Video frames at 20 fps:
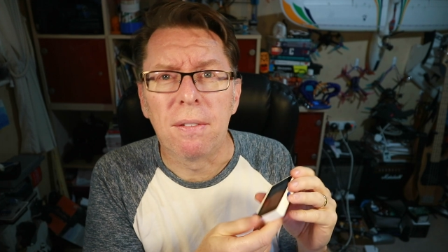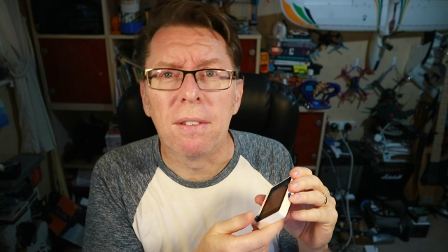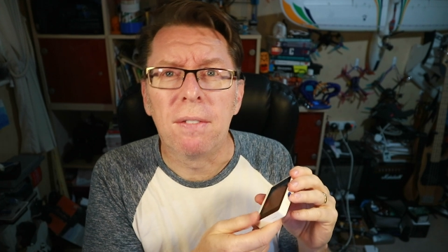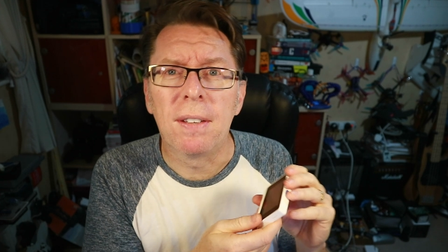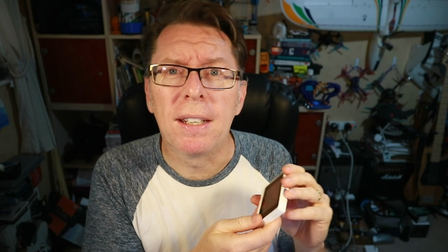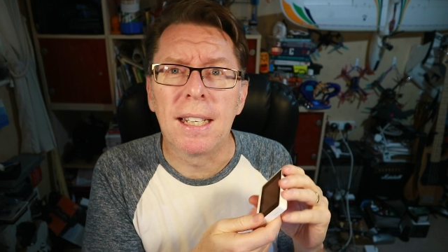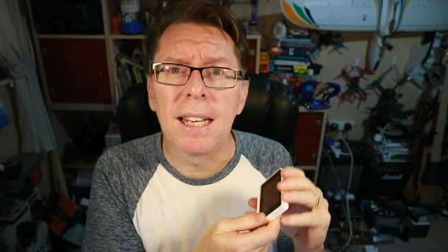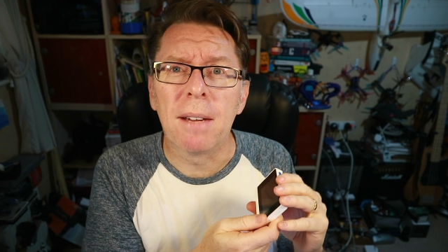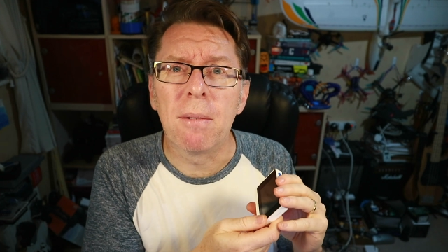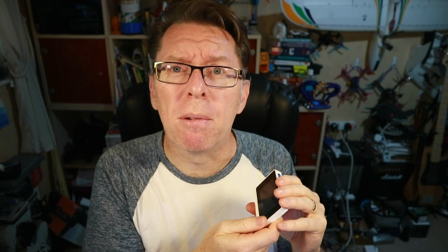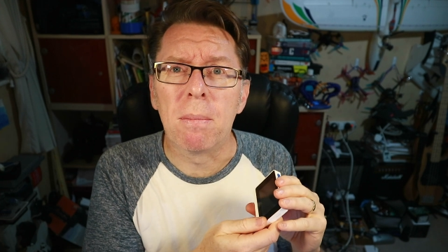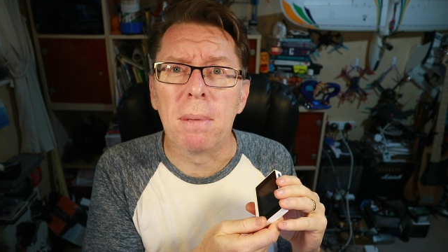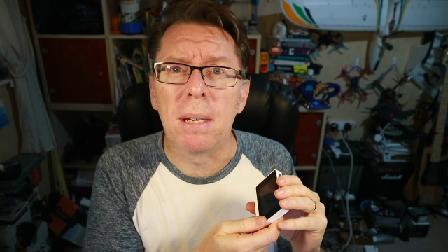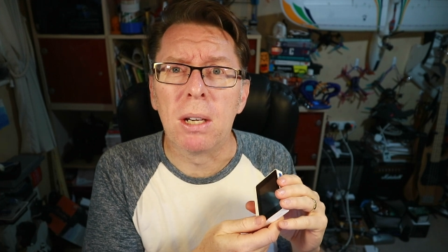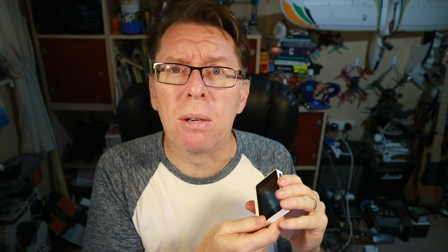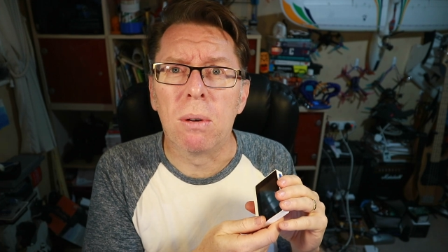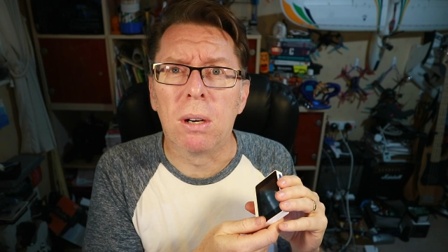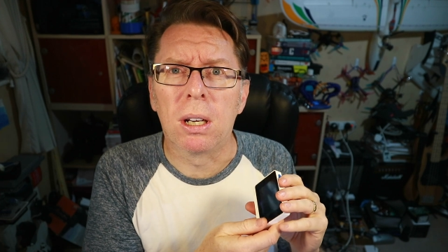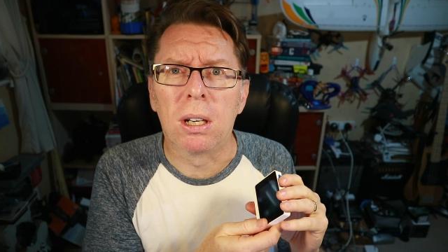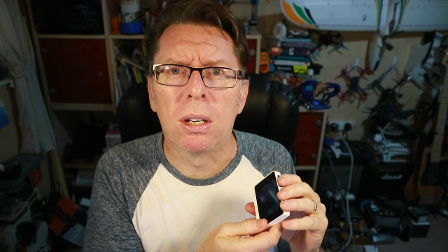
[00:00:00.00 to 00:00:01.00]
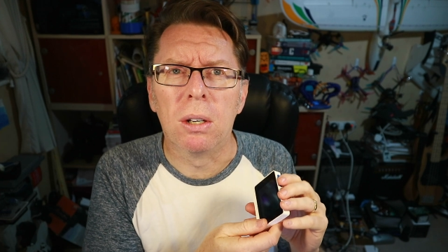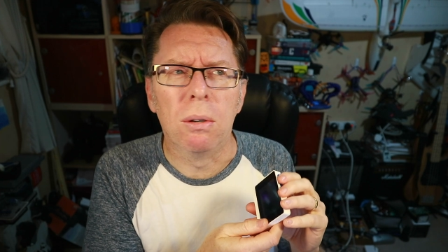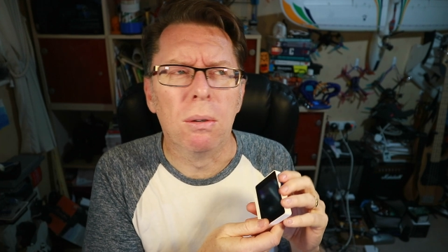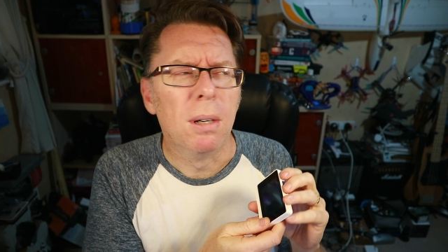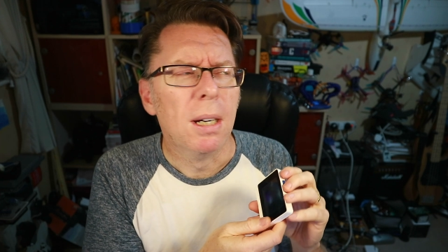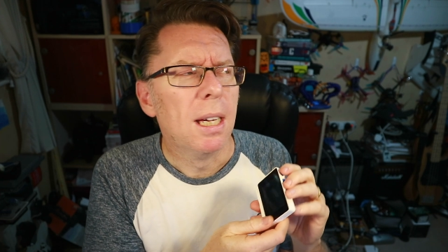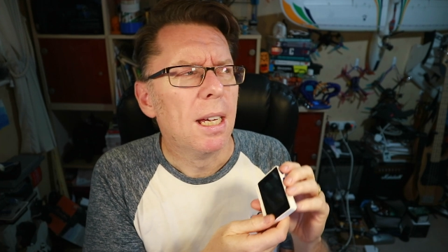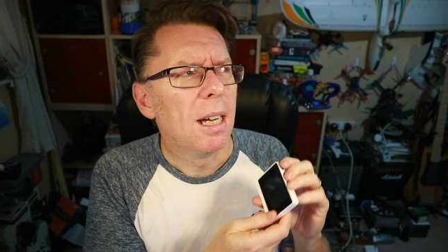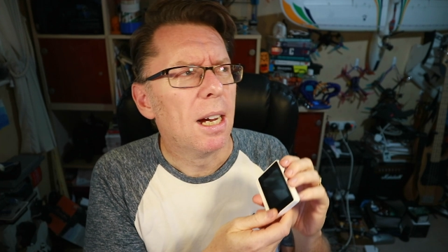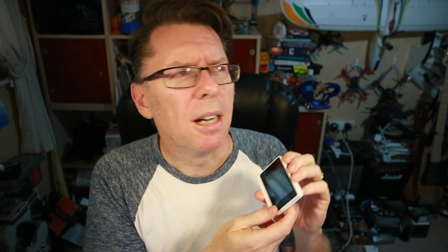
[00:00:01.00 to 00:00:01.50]
I think that would be quite cool.
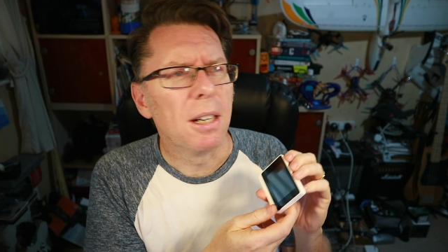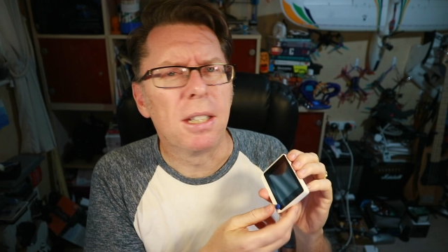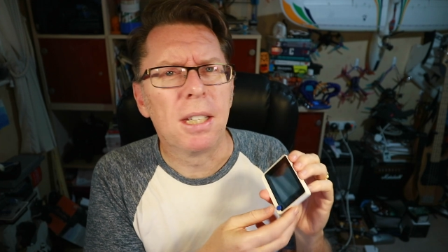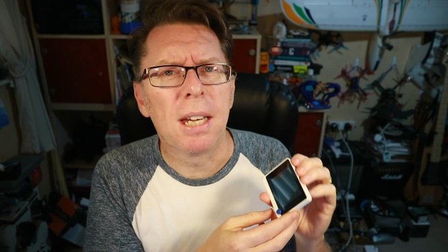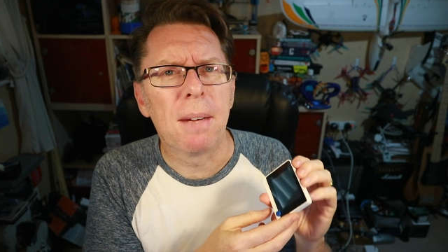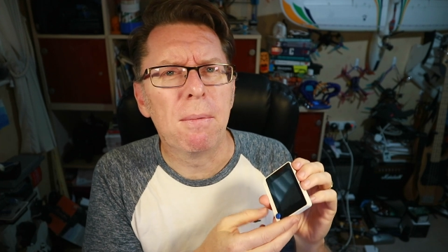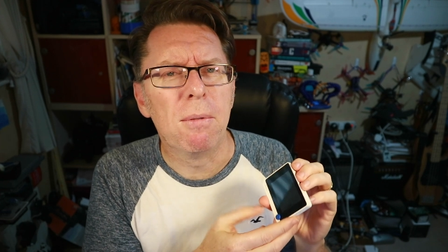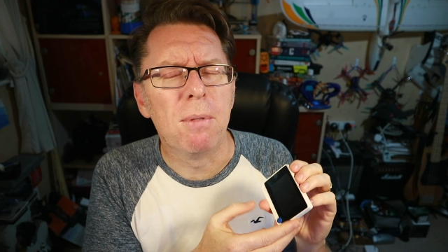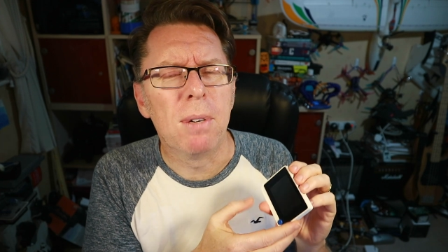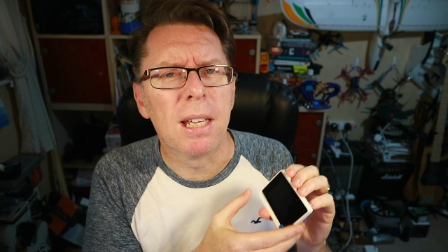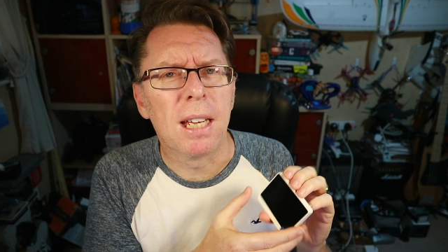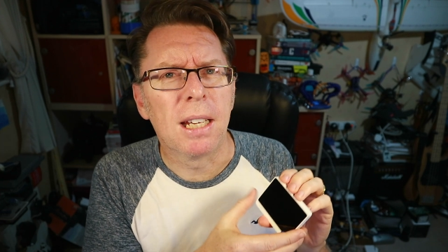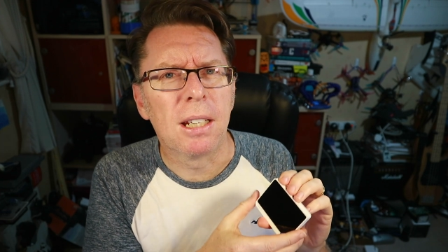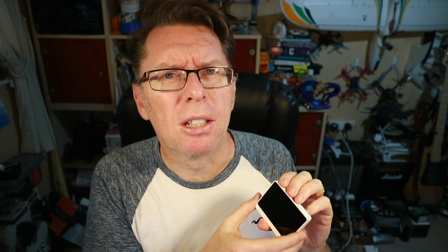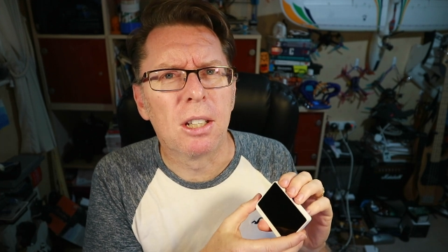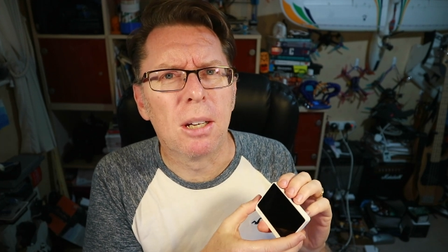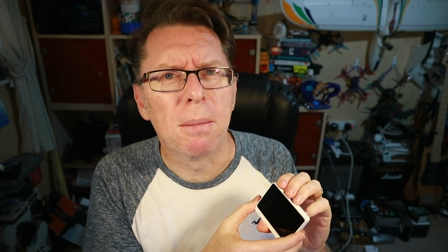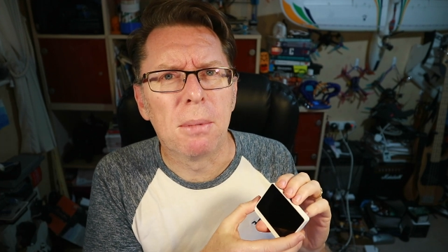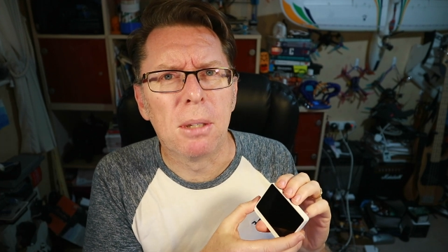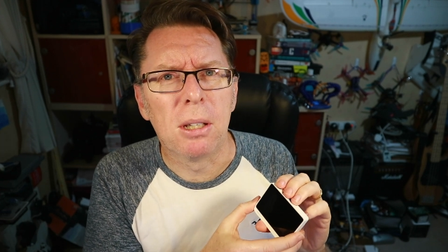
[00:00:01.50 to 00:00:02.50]
I just haven't really had time